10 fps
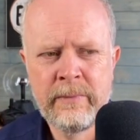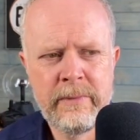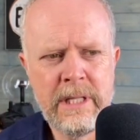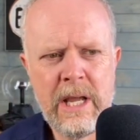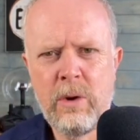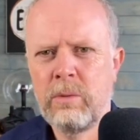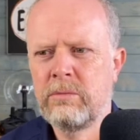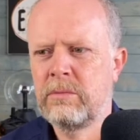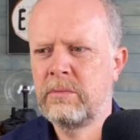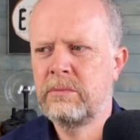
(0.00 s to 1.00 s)
Now,
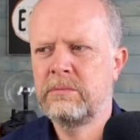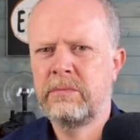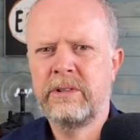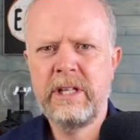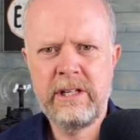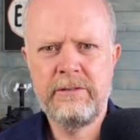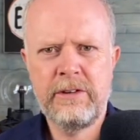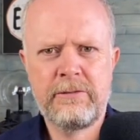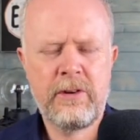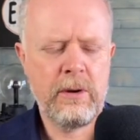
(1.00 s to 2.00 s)
think of
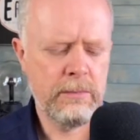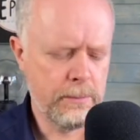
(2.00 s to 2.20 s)
it from the